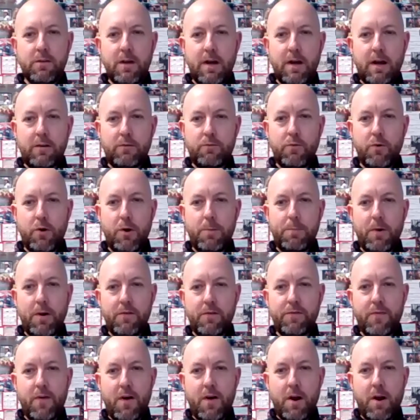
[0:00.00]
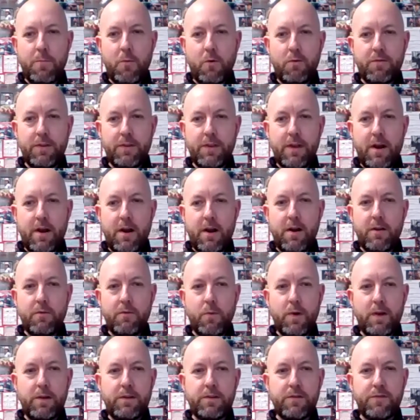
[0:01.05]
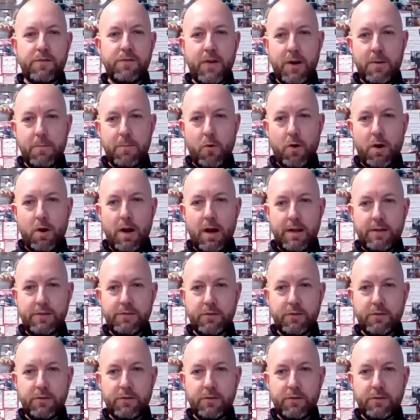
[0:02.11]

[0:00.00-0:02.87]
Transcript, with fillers: uh, grew up on a farm over there and went to Fenimore High